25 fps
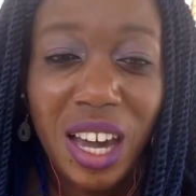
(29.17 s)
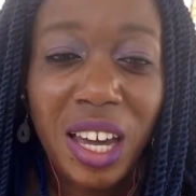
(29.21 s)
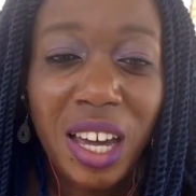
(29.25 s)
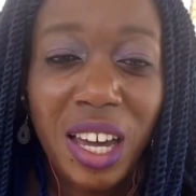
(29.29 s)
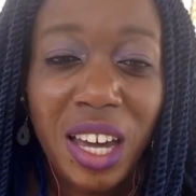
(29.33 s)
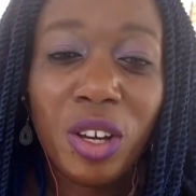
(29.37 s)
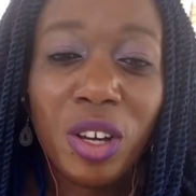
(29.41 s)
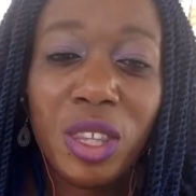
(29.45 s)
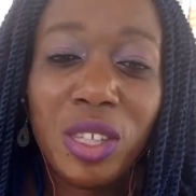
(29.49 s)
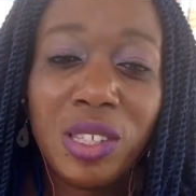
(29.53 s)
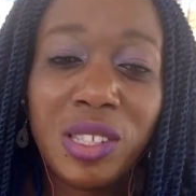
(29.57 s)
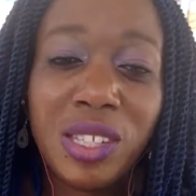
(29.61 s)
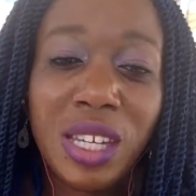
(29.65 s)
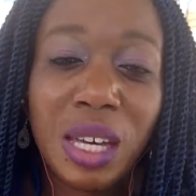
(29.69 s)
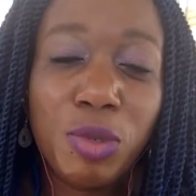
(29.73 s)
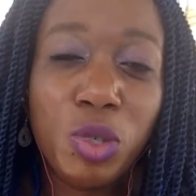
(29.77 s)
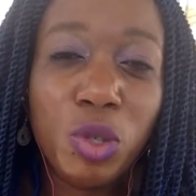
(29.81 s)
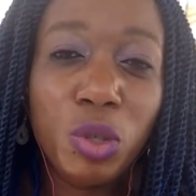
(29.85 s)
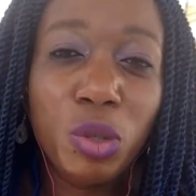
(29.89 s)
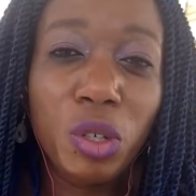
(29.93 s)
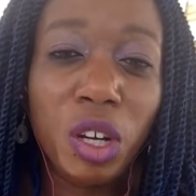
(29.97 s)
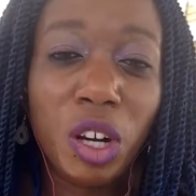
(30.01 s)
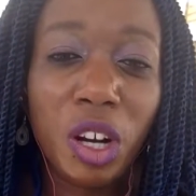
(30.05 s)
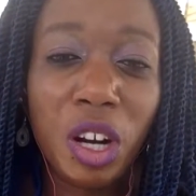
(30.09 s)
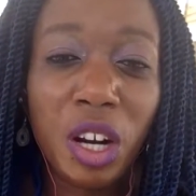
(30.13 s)
And other
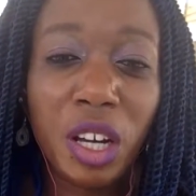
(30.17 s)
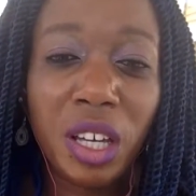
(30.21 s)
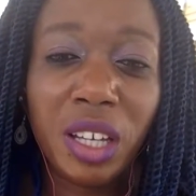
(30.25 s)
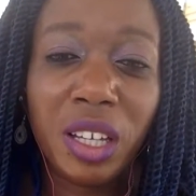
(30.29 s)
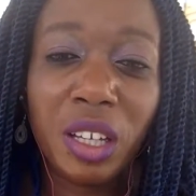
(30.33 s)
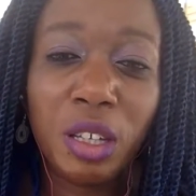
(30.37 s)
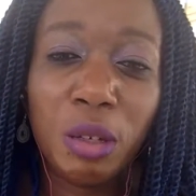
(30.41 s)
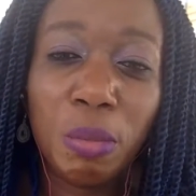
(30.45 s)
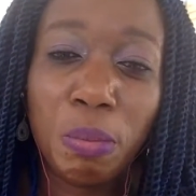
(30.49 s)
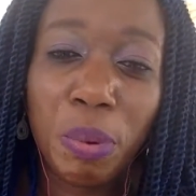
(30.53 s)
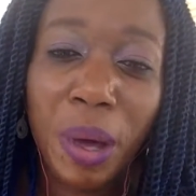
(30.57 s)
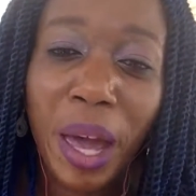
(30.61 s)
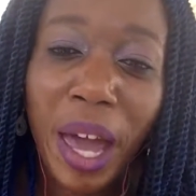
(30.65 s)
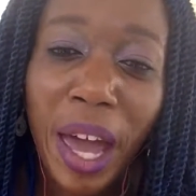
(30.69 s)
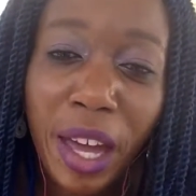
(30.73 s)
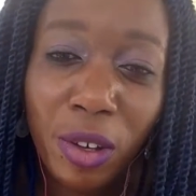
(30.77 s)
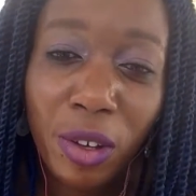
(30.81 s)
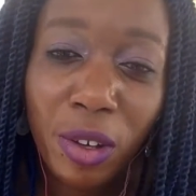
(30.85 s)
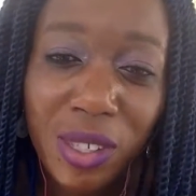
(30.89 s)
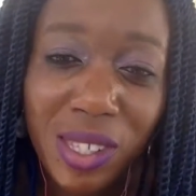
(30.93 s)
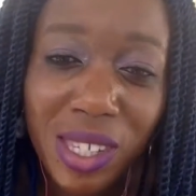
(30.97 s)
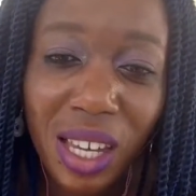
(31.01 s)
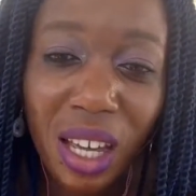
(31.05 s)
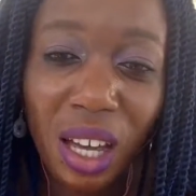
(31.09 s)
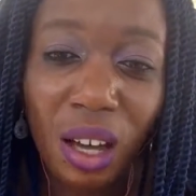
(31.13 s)
times you lurk and compare
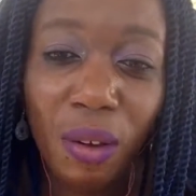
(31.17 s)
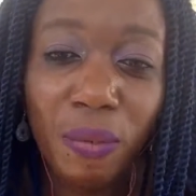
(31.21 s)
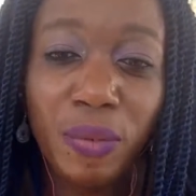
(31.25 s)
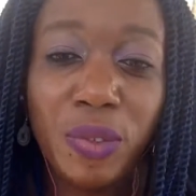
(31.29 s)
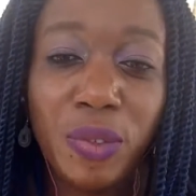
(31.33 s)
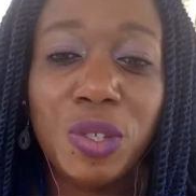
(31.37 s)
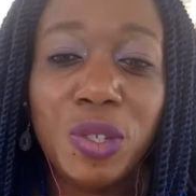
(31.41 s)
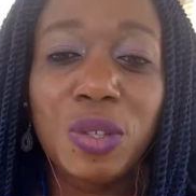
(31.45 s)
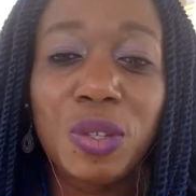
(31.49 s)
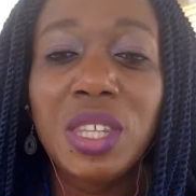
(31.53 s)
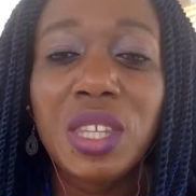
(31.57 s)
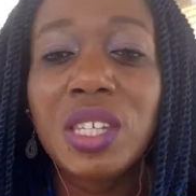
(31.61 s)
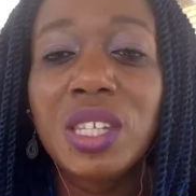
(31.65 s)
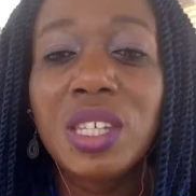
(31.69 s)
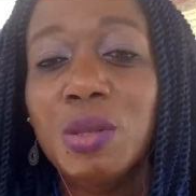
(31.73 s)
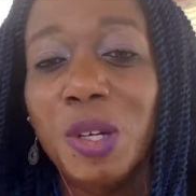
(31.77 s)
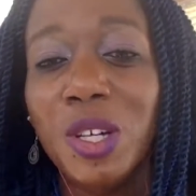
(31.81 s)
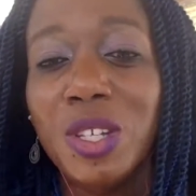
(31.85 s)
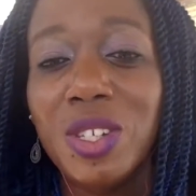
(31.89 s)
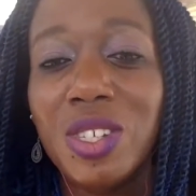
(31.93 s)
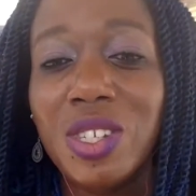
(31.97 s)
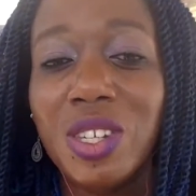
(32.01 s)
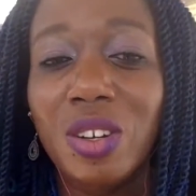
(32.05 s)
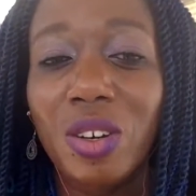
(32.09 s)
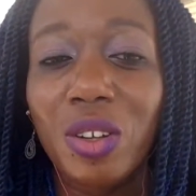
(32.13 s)
yourself to this
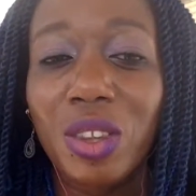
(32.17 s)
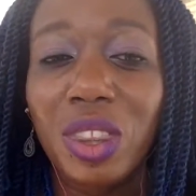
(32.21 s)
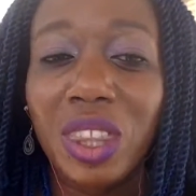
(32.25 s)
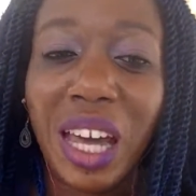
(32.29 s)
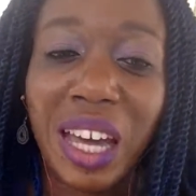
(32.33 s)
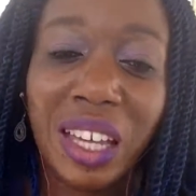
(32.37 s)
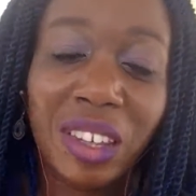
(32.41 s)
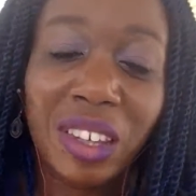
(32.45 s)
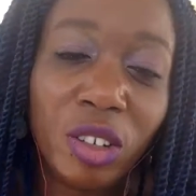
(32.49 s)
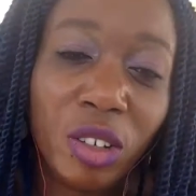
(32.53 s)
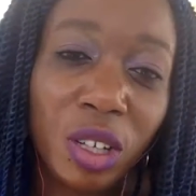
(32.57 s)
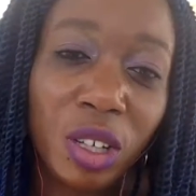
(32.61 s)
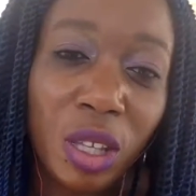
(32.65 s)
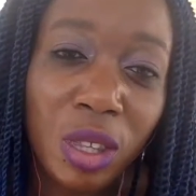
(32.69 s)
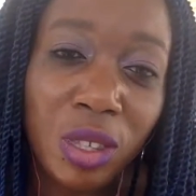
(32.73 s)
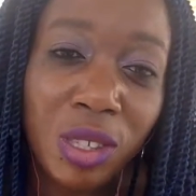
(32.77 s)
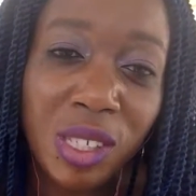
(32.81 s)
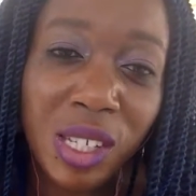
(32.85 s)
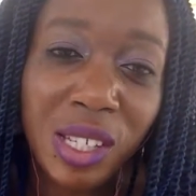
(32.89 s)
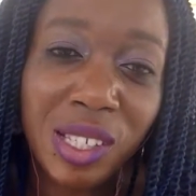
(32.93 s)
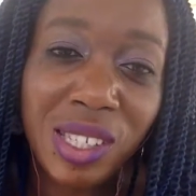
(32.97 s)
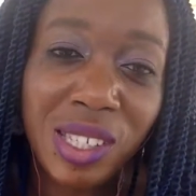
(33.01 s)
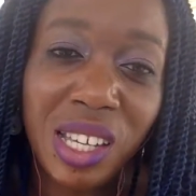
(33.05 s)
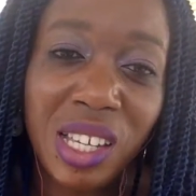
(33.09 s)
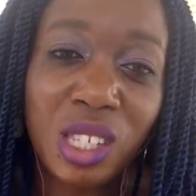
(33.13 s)
person or that other
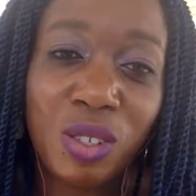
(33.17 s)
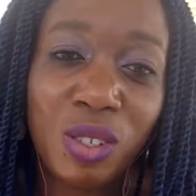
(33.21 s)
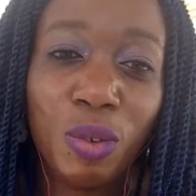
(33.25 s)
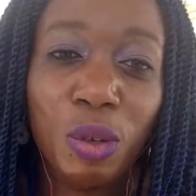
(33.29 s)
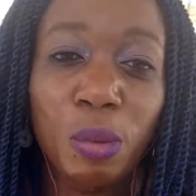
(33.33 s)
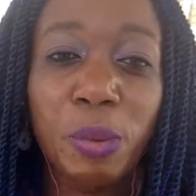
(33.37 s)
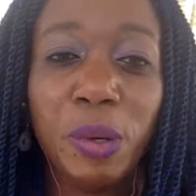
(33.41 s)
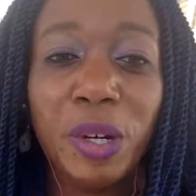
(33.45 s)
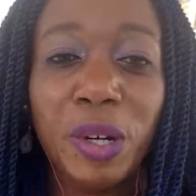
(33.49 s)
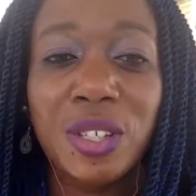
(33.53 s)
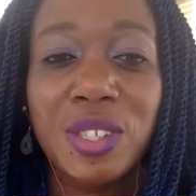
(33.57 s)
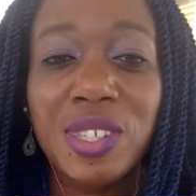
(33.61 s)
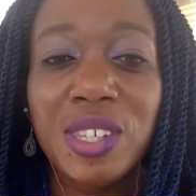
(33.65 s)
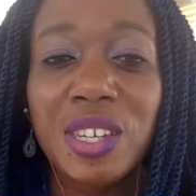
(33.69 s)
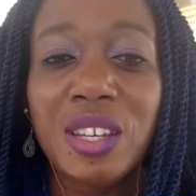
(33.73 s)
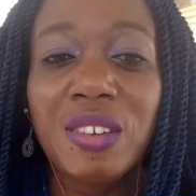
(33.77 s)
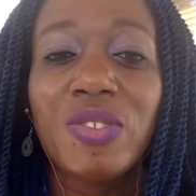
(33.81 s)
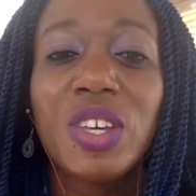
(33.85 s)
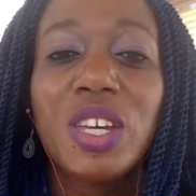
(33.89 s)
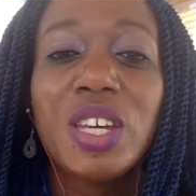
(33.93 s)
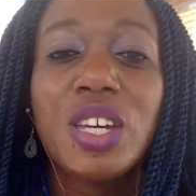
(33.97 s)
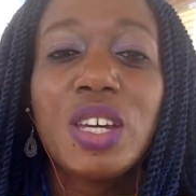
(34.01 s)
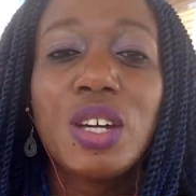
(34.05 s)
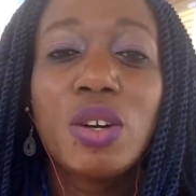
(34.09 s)
successful person.